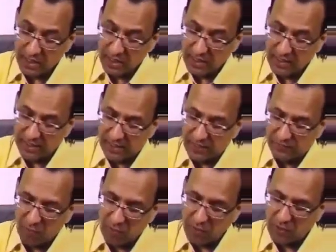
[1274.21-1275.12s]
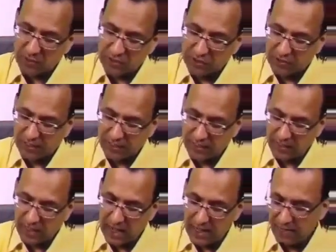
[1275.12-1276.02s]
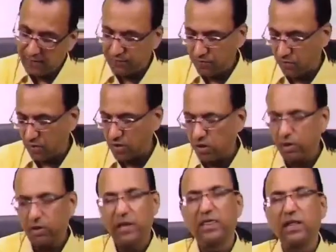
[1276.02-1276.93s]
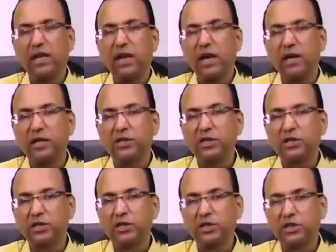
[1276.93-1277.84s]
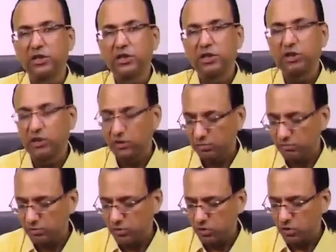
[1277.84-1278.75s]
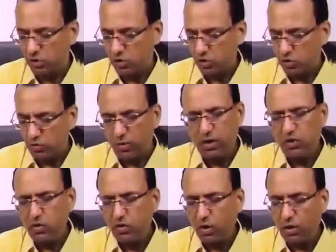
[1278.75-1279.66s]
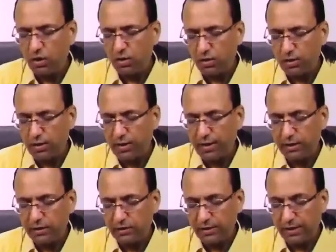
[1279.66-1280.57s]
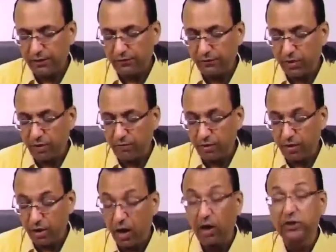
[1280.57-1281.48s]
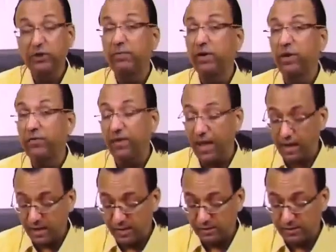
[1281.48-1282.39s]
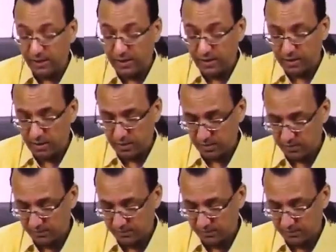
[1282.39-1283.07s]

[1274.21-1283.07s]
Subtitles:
It is found in the skin and lymph node, not in the lungs. What do you call it if you have large number of Langerhans cell in the lung?